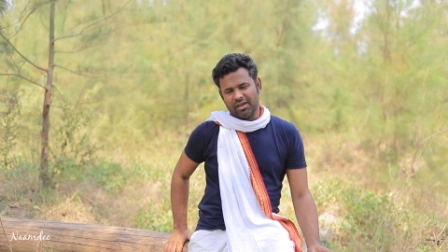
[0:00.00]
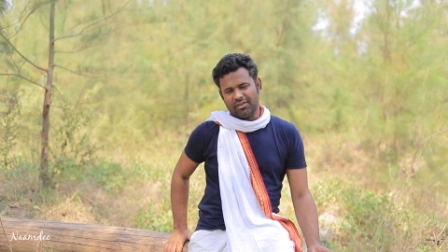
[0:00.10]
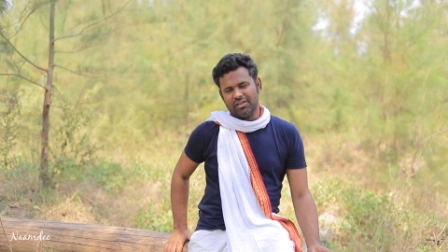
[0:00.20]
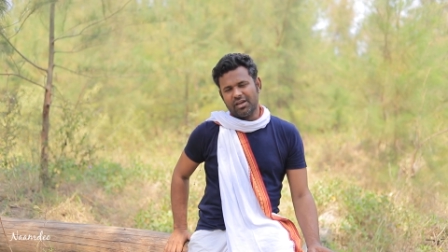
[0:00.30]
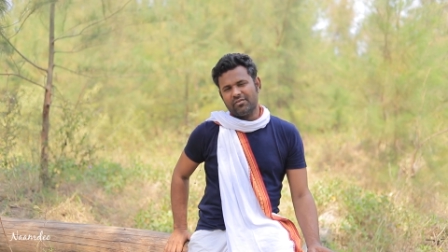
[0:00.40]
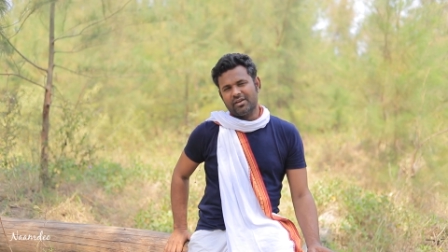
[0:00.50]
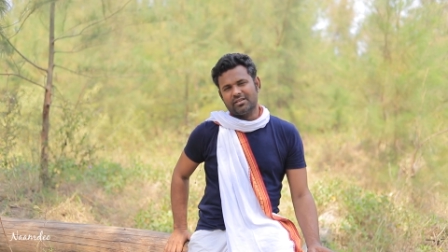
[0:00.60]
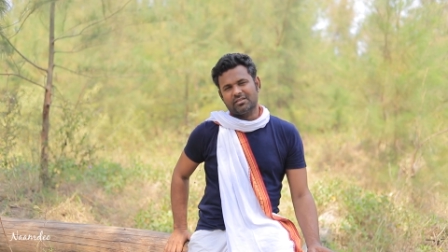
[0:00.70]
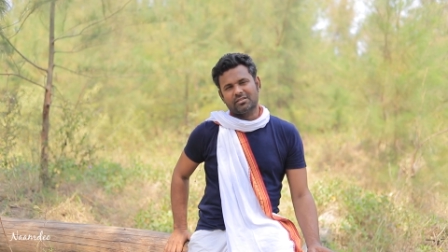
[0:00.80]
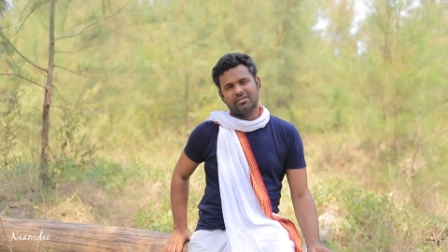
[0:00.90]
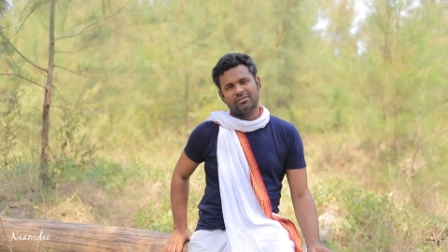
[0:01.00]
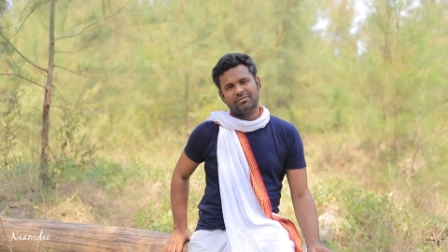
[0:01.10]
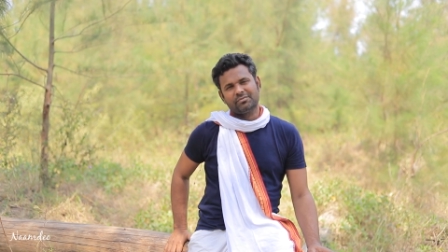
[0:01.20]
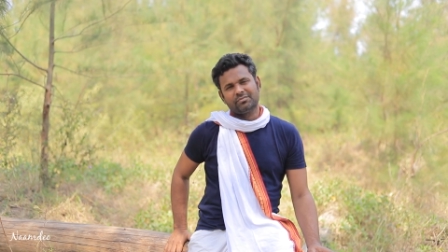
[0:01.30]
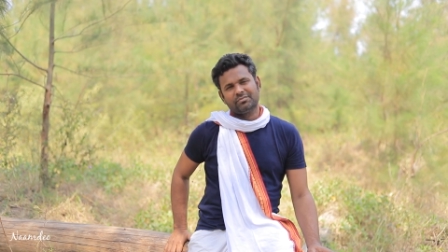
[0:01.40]
and there is
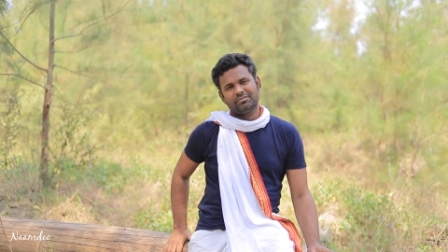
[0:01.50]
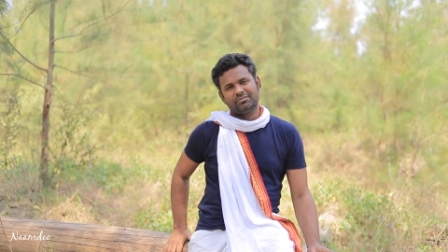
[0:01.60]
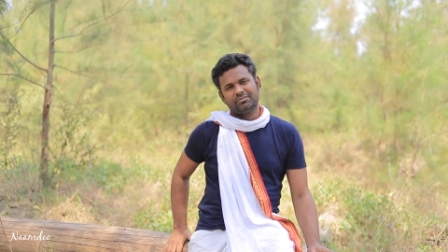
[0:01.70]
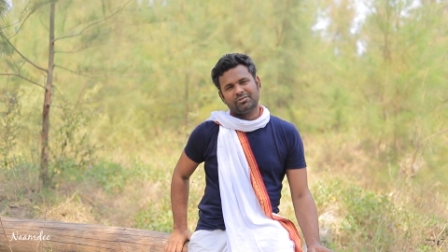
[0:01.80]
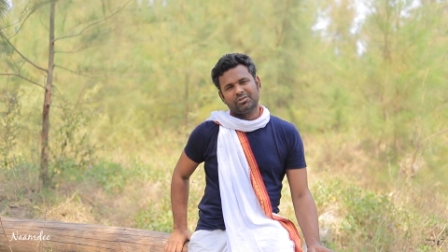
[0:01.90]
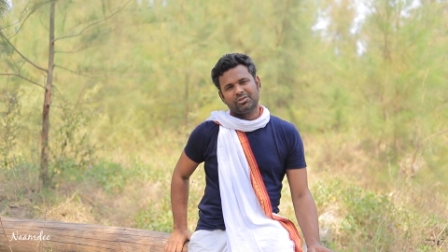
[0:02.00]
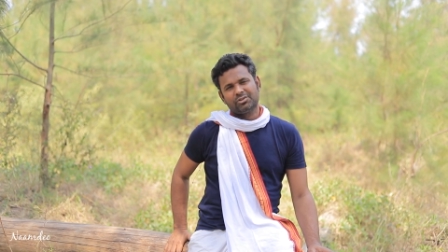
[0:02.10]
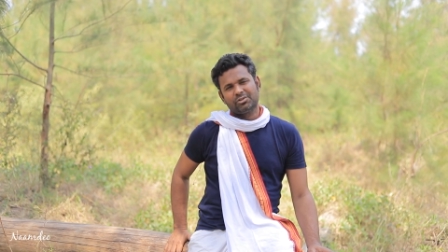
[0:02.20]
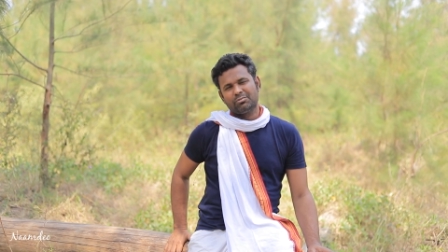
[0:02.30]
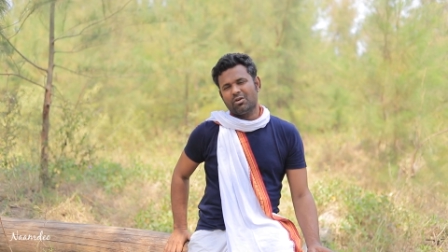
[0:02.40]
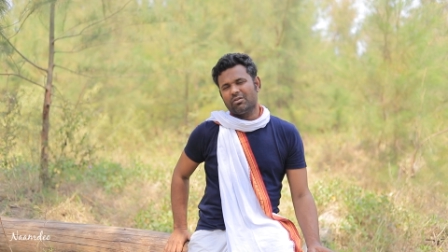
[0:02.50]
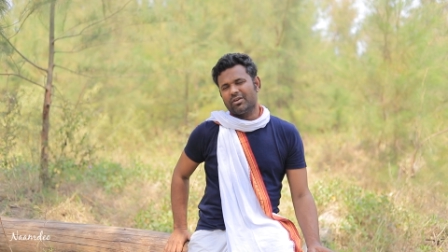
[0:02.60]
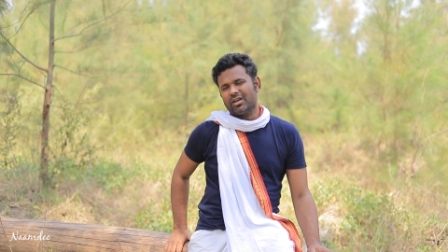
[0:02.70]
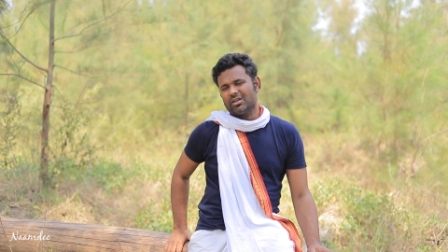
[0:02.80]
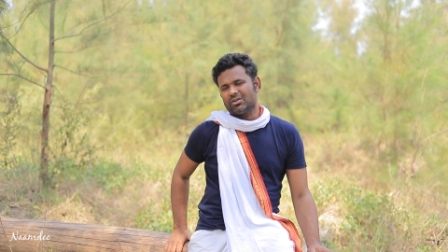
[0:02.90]
to
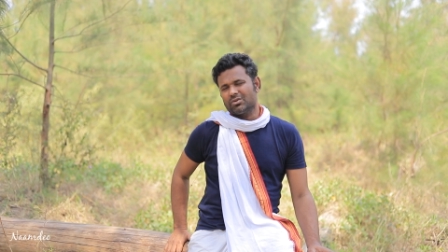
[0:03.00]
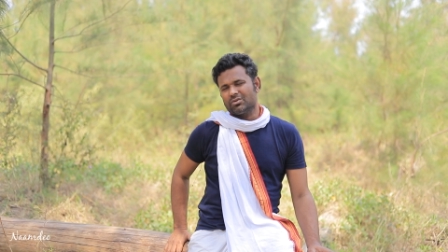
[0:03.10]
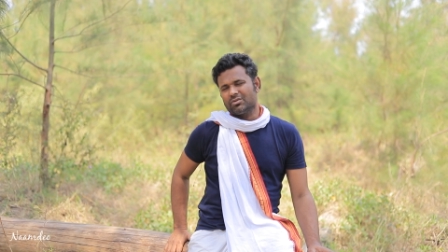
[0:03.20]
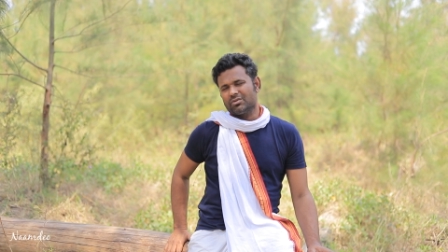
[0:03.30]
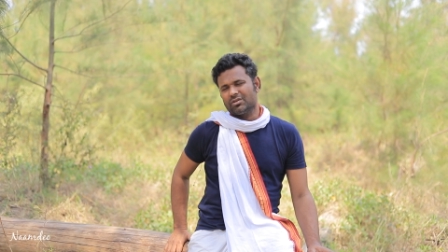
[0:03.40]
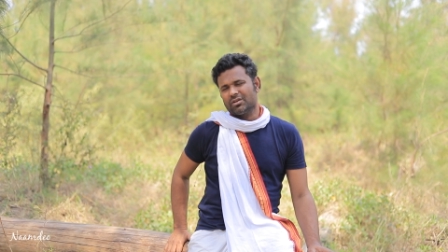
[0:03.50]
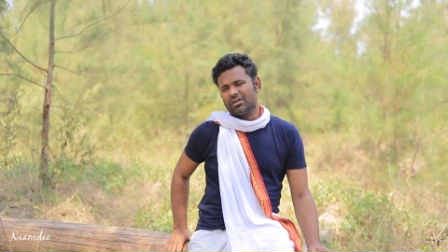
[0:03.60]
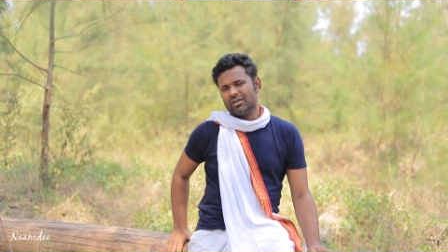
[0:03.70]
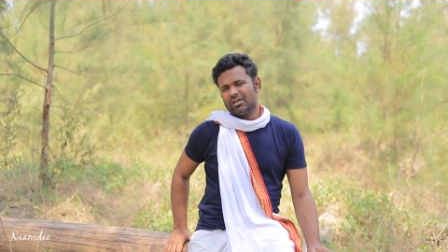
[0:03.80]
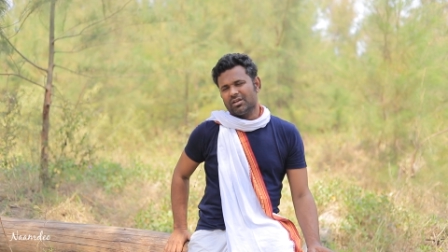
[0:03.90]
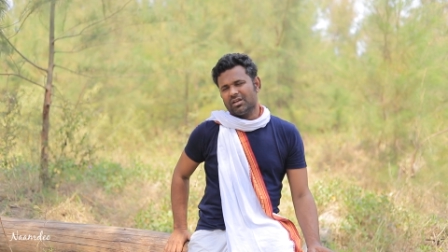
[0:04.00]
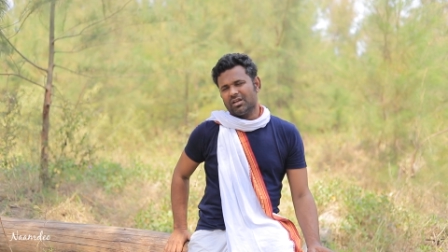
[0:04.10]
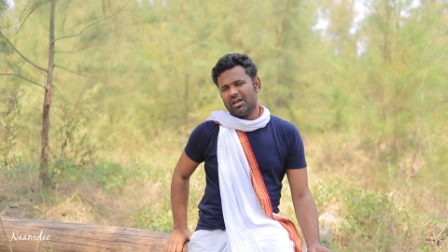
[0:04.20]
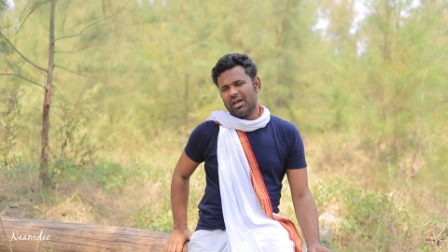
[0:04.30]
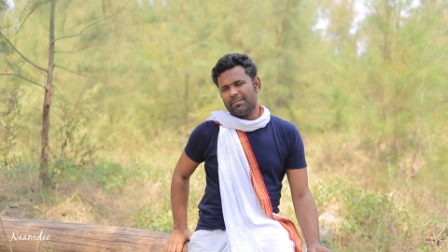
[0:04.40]
move into
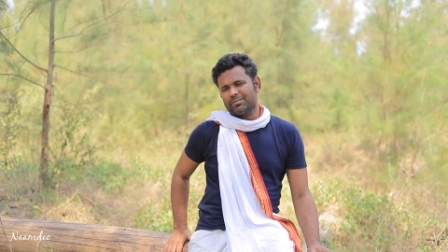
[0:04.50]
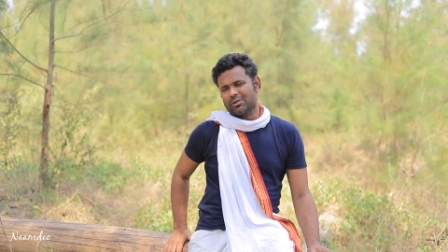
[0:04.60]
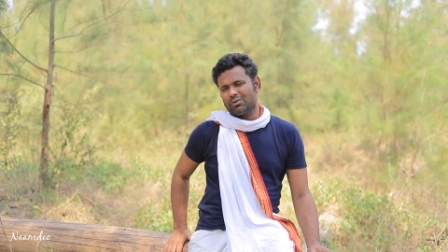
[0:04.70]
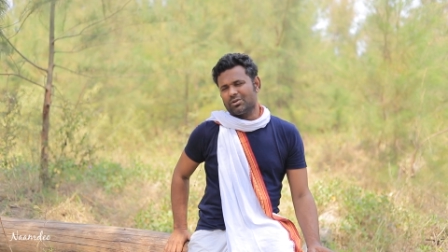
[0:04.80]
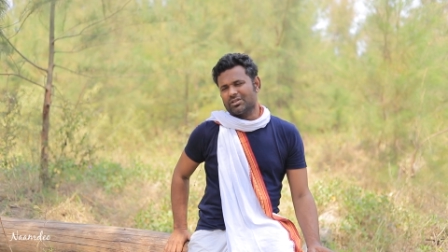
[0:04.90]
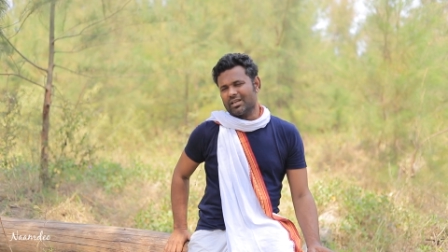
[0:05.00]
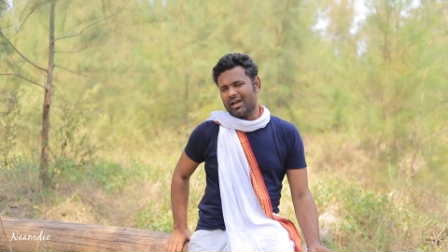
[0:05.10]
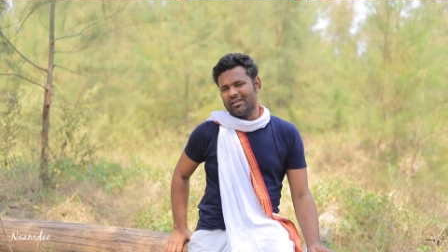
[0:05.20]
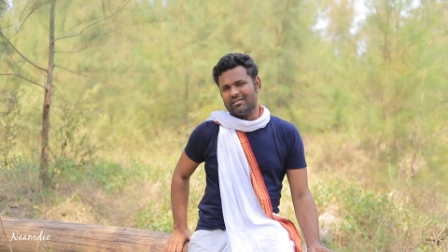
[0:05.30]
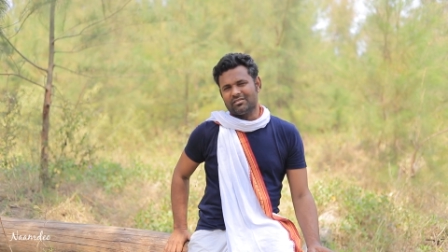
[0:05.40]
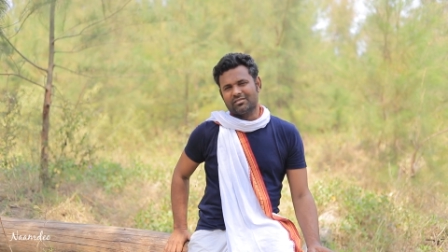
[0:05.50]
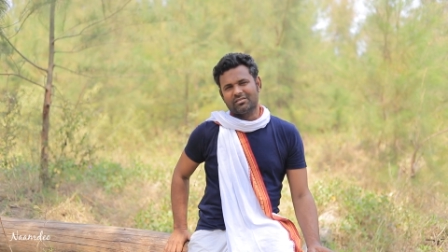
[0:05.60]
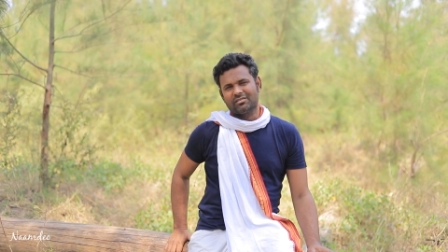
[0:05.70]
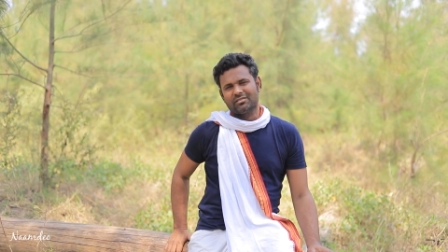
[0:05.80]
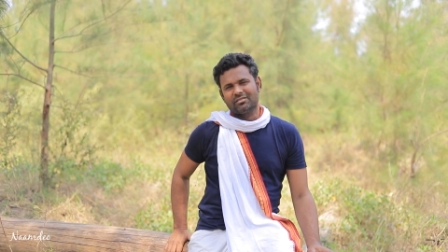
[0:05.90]
absolute
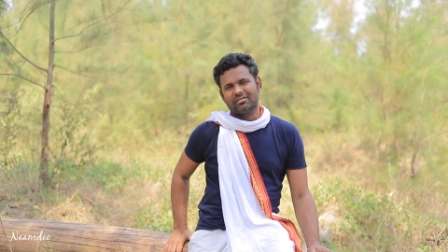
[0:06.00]
silence.